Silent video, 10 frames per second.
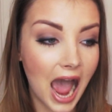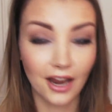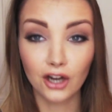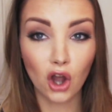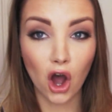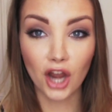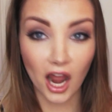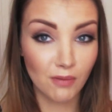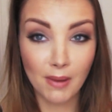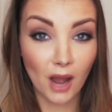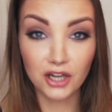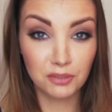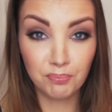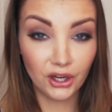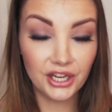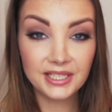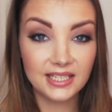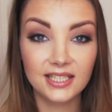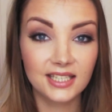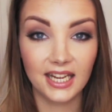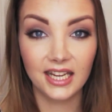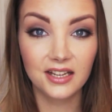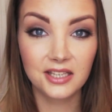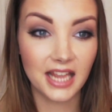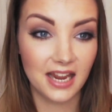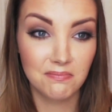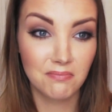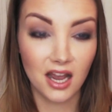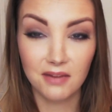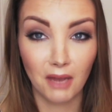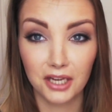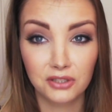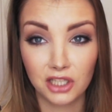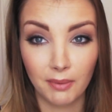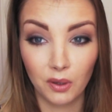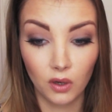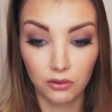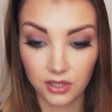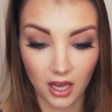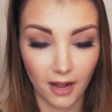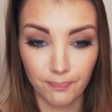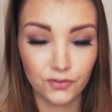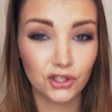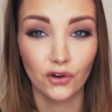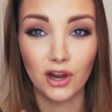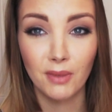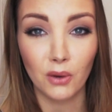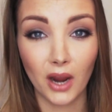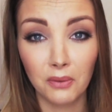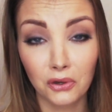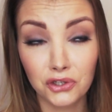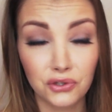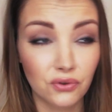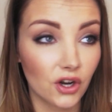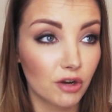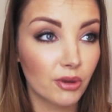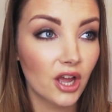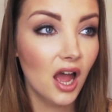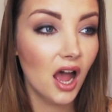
and I'd gone, and I remember I just burst into tears in my Slimming World, in my Weight Watchers group,